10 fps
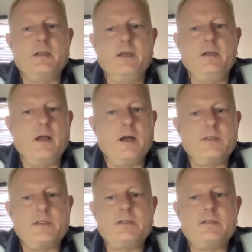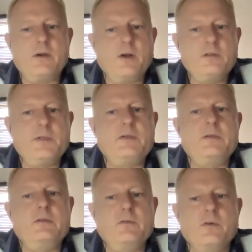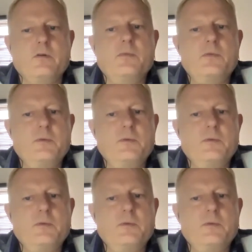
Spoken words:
The largest hospital group